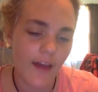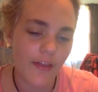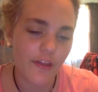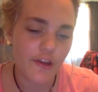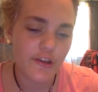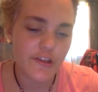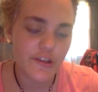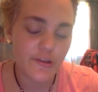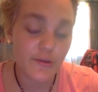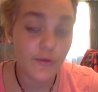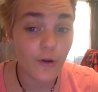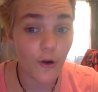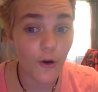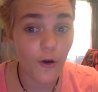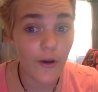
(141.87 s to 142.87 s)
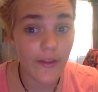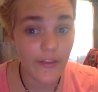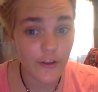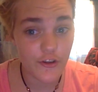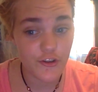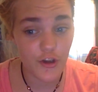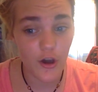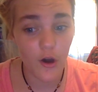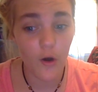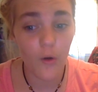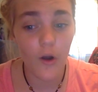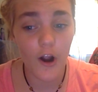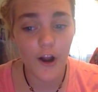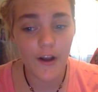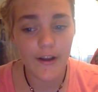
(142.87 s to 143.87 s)
There's a new girl in the
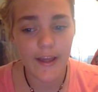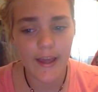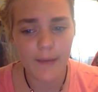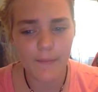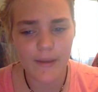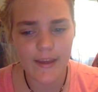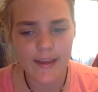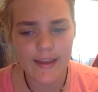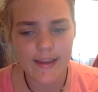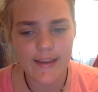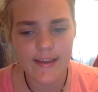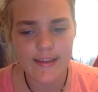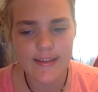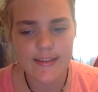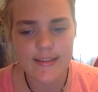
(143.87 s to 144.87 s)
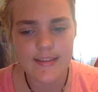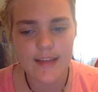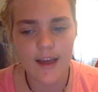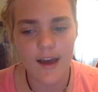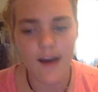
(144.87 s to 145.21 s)
show. Her name is